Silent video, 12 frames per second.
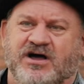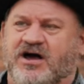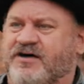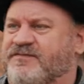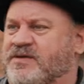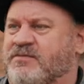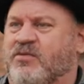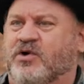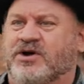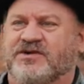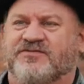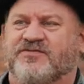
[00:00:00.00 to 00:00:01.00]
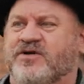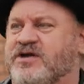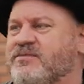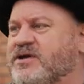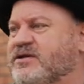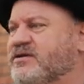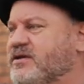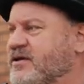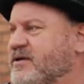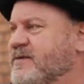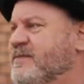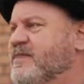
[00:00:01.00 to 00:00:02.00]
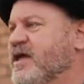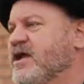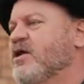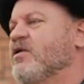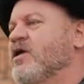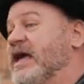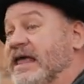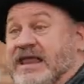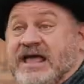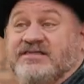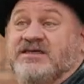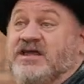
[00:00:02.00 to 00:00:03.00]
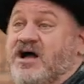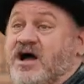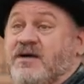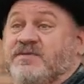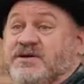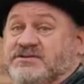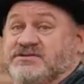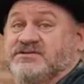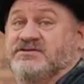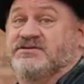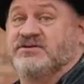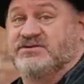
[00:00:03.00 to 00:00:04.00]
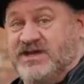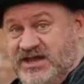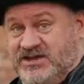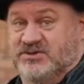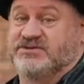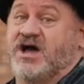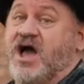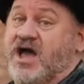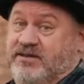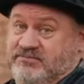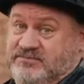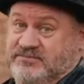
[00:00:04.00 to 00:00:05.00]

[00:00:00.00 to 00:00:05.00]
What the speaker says: Hoffman, a Morgan Freeman, they go on, and Anthony Hopkins, you take your time.